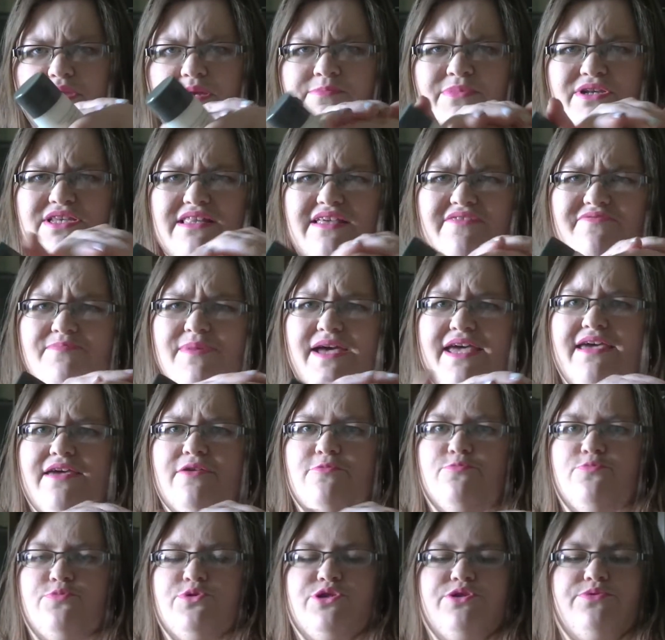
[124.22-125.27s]
But it left my
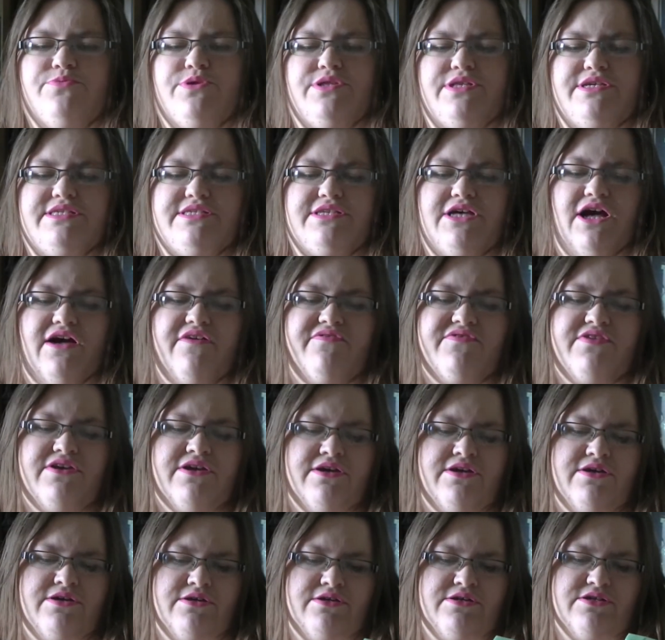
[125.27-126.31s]
hand really, really soft.
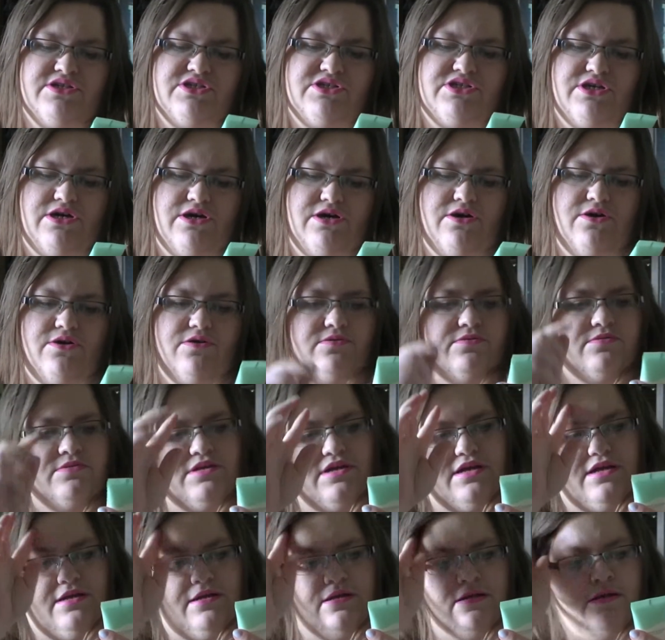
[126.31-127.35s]
So
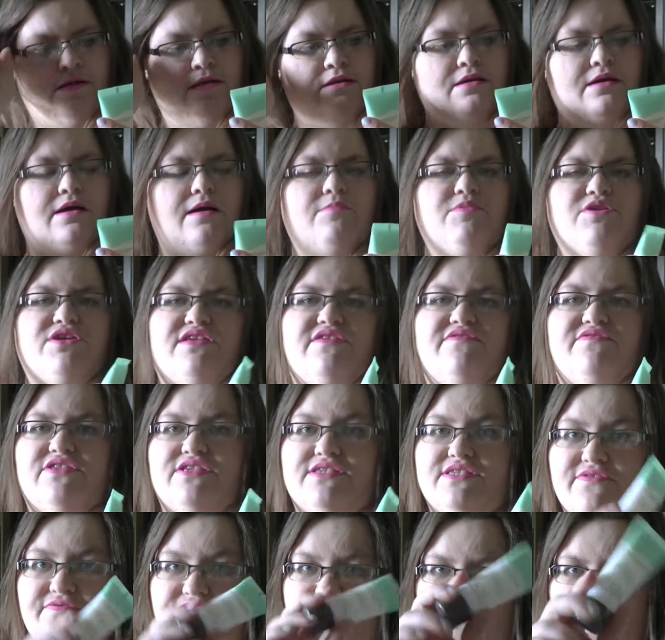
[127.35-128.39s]
I'm going to give
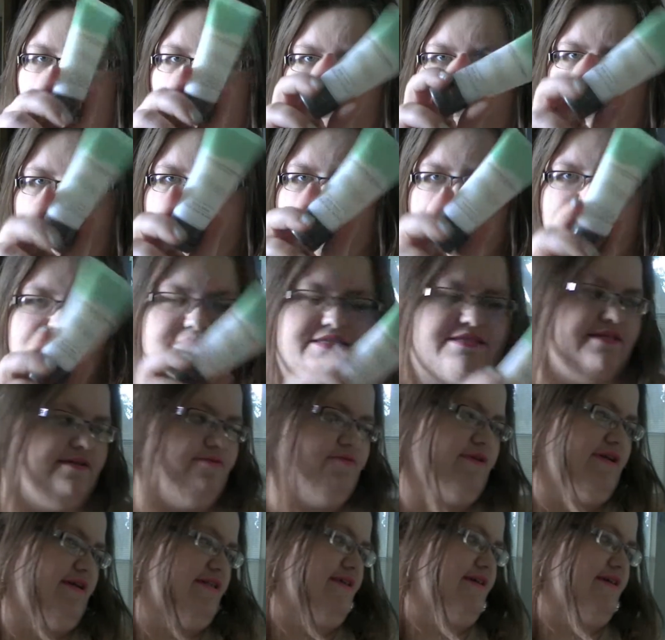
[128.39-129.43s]
this a few more uses and see what I